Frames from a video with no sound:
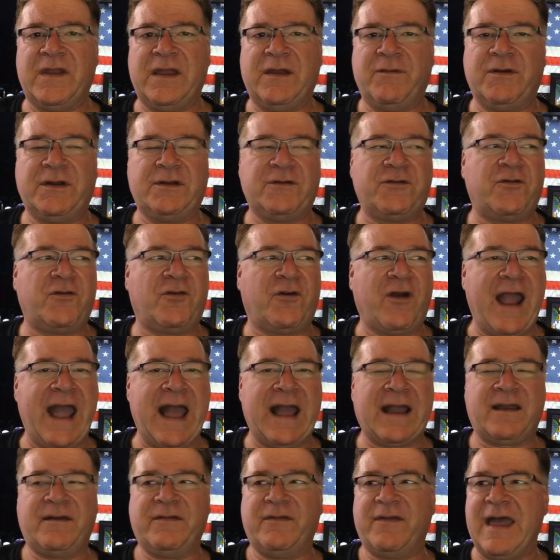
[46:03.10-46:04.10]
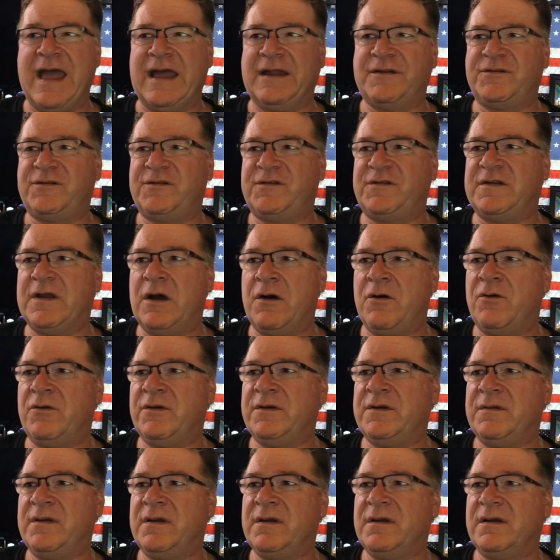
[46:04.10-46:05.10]
it would crack that
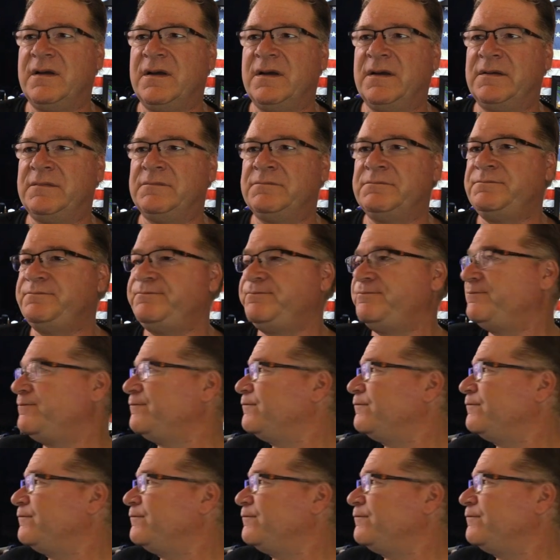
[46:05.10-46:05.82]
stone. Um,